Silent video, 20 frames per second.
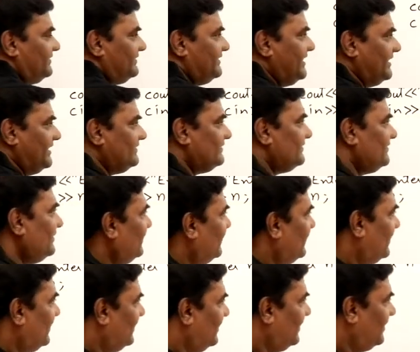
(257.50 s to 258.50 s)
Then
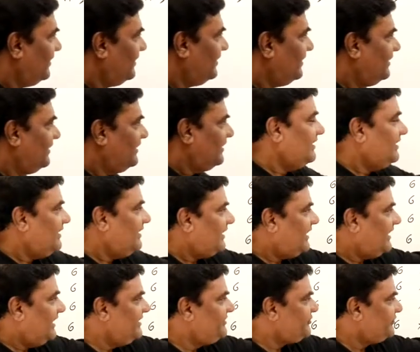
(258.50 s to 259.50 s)

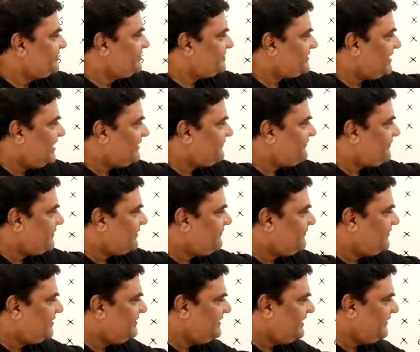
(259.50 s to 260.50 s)
I should start from
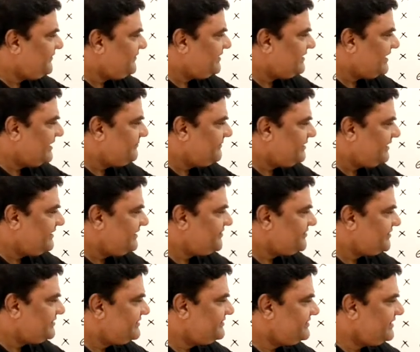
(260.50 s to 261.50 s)
1 every time
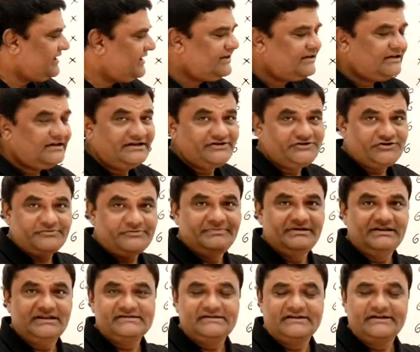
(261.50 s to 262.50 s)
condition is checked. It should be
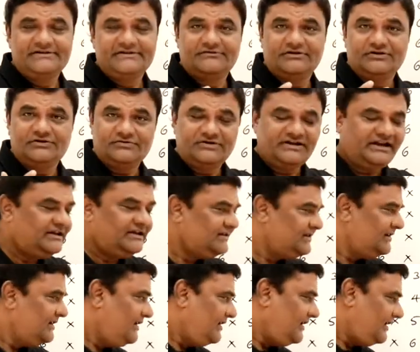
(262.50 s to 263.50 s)
less than or equal to
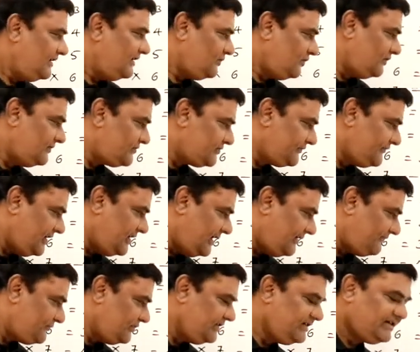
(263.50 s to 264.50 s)
10. And also we
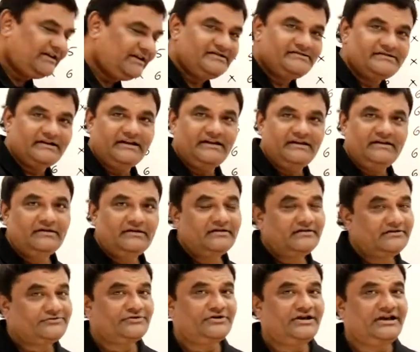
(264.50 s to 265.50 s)
have to increase I.
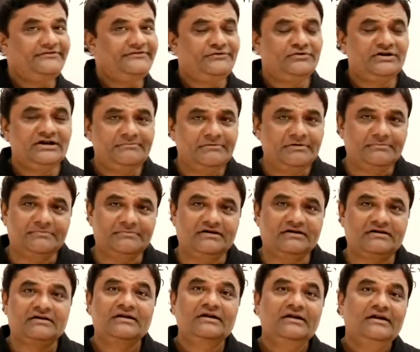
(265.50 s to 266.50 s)
So if you
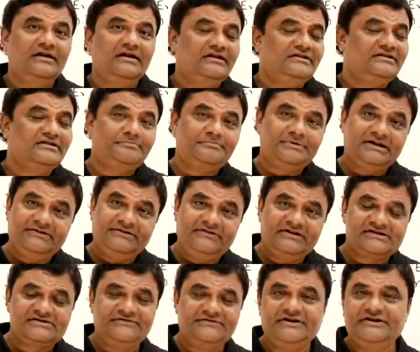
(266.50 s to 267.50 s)
remember, in the
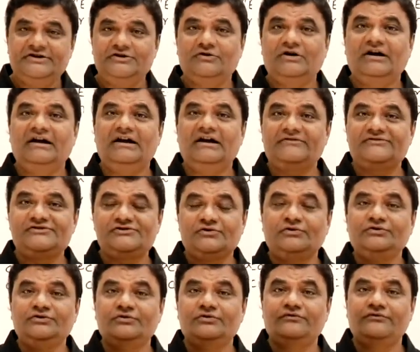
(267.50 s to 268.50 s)
previous video, I have
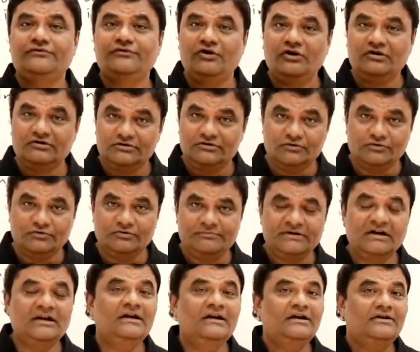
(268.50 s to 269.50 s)
shown you for
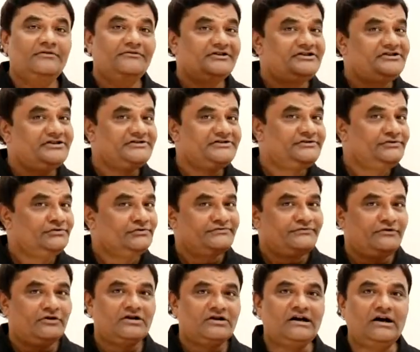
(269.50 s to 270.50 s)
loop, which is used
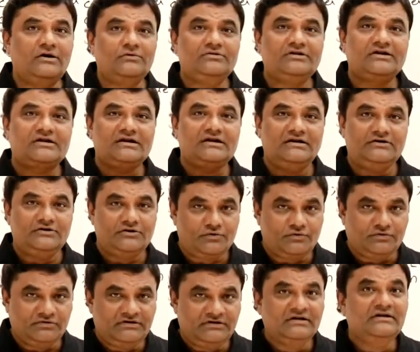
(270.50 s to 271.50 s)
for counter
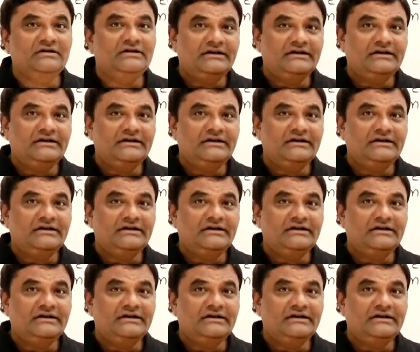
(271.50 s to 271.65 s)
control.